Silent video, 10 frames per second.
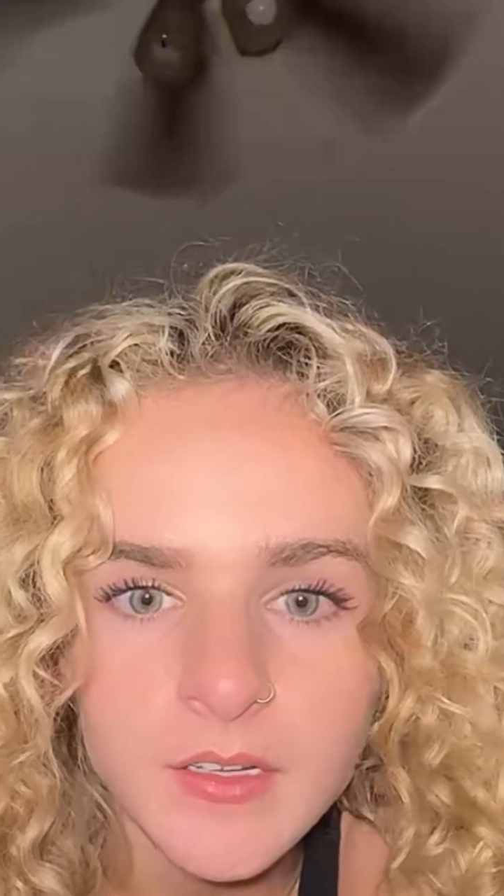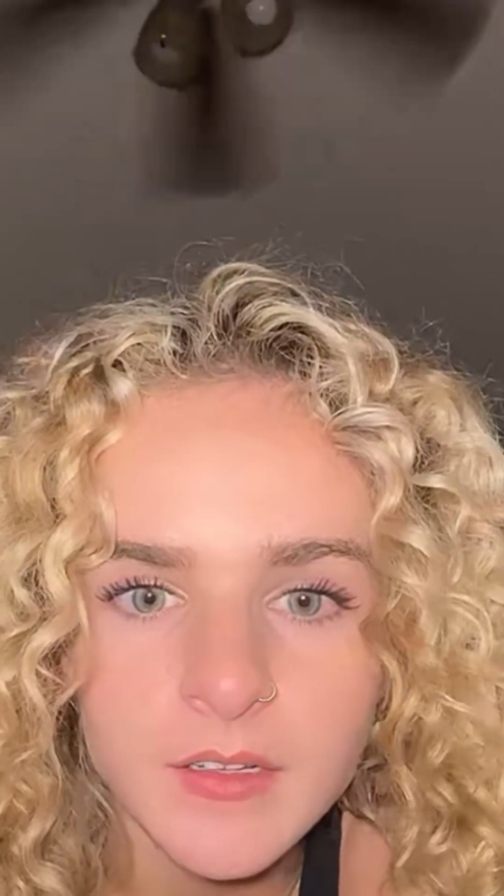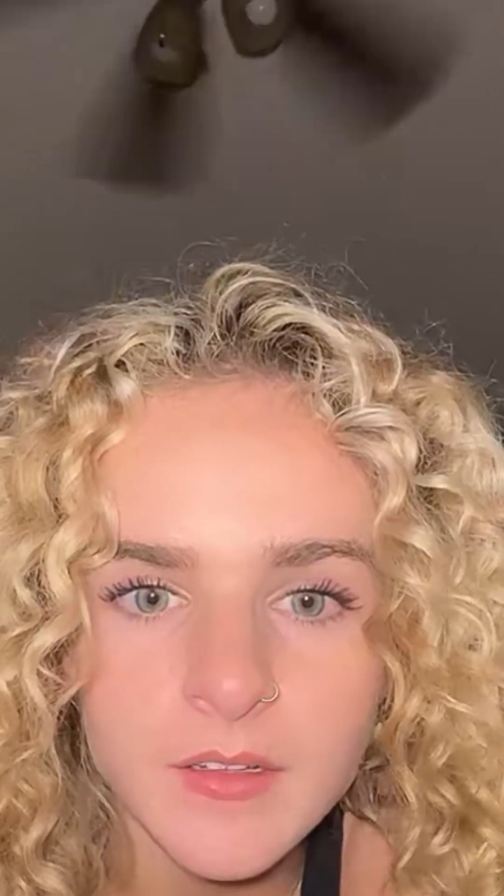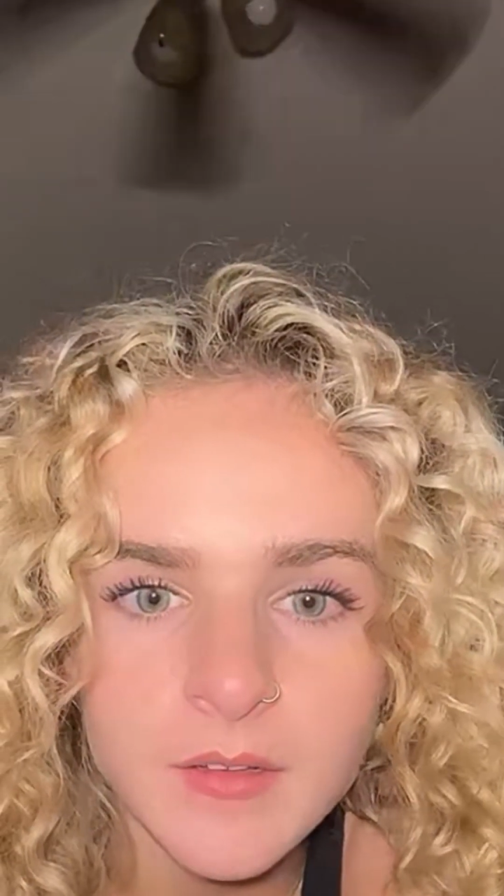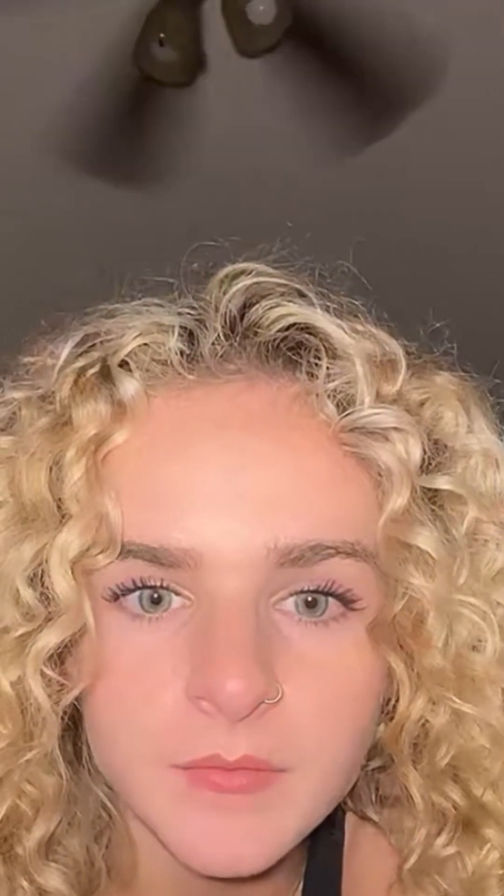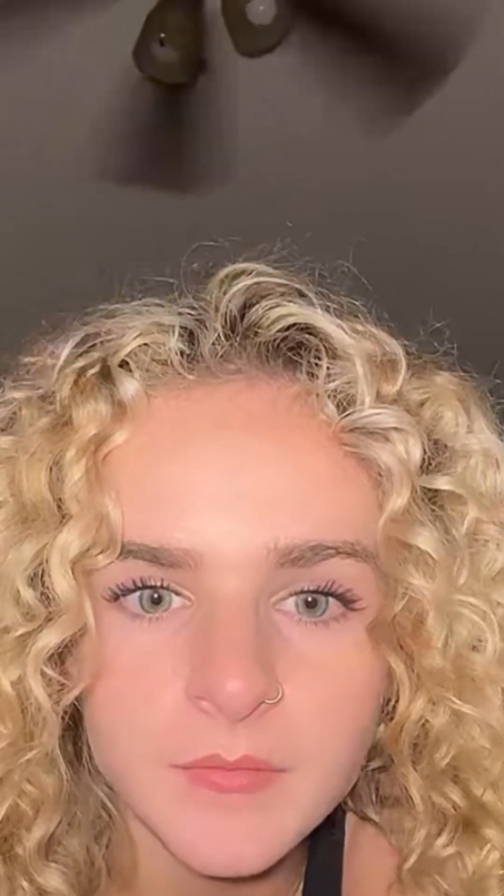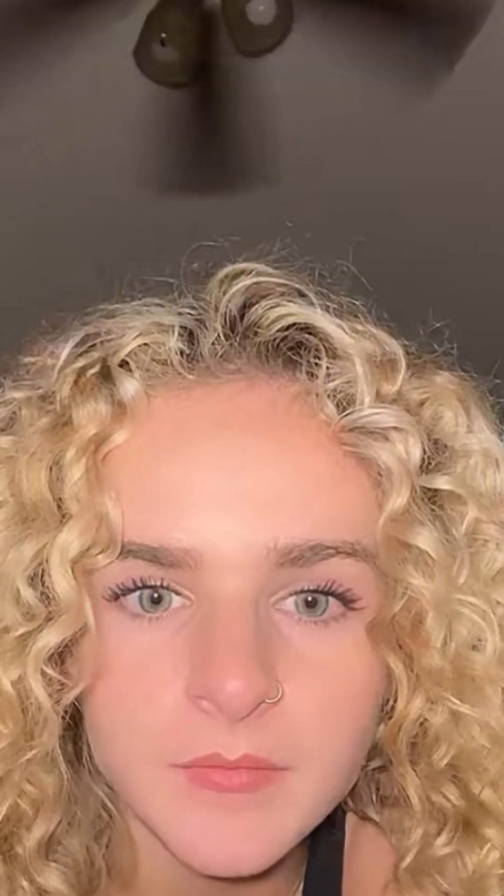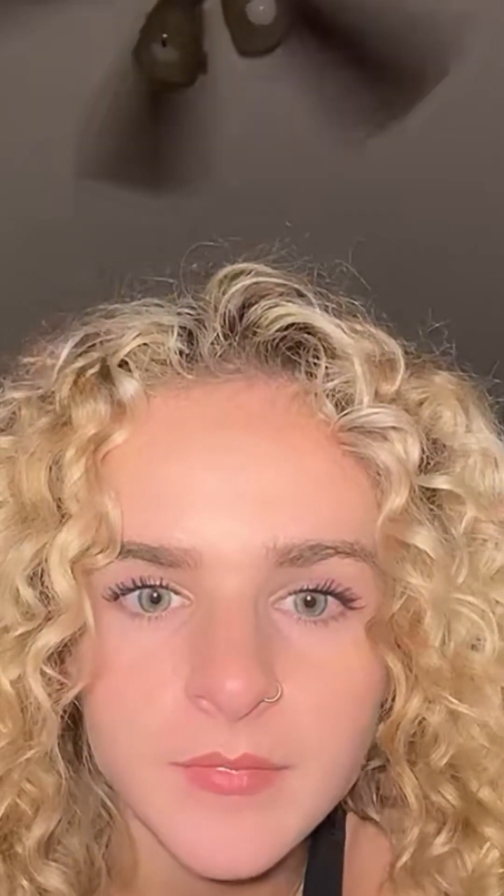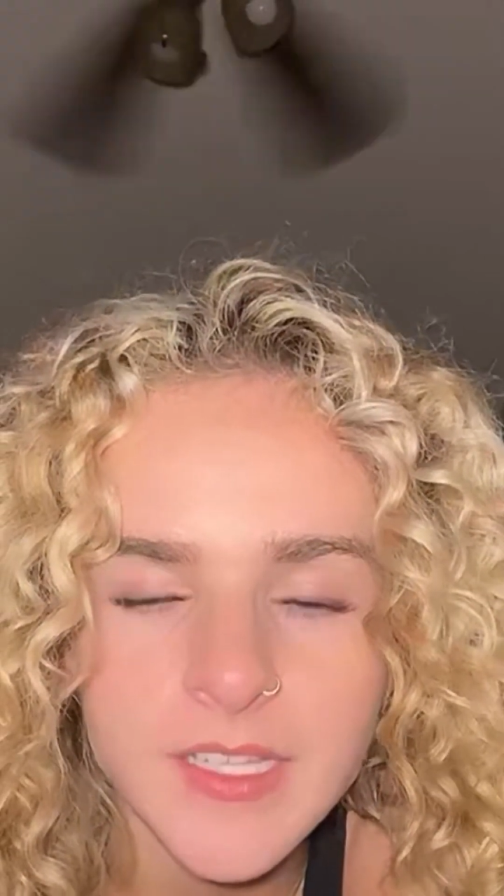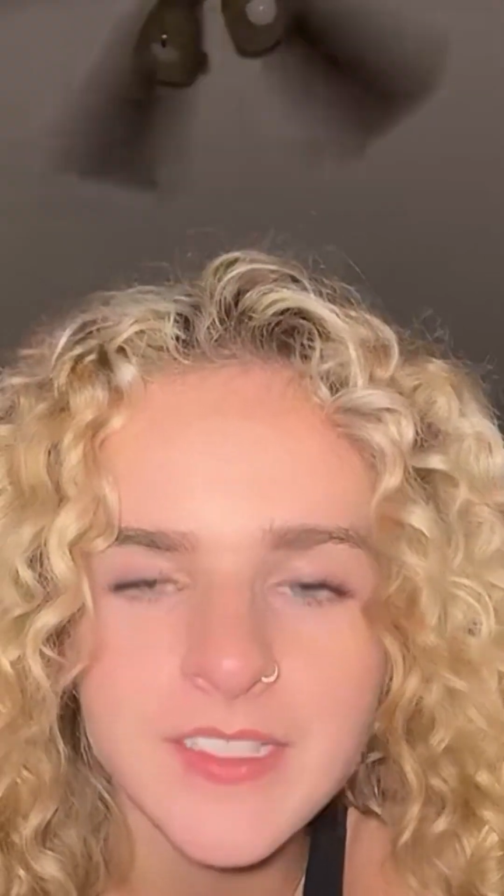um
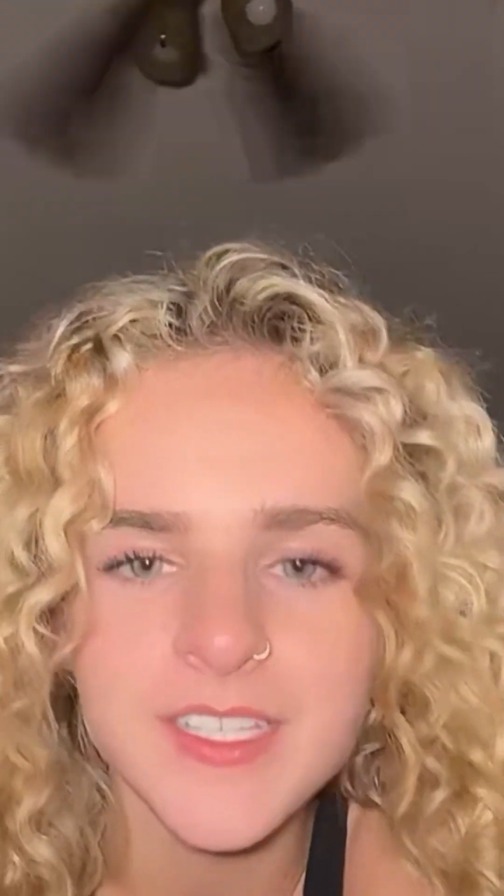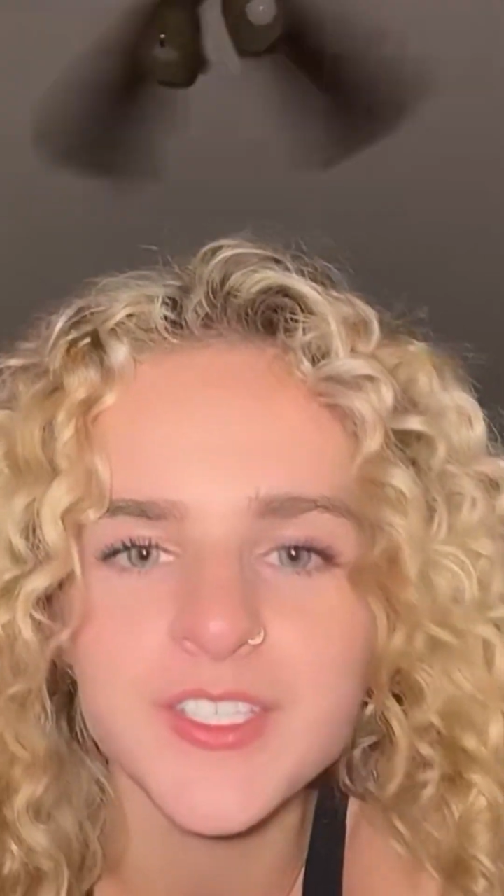it's like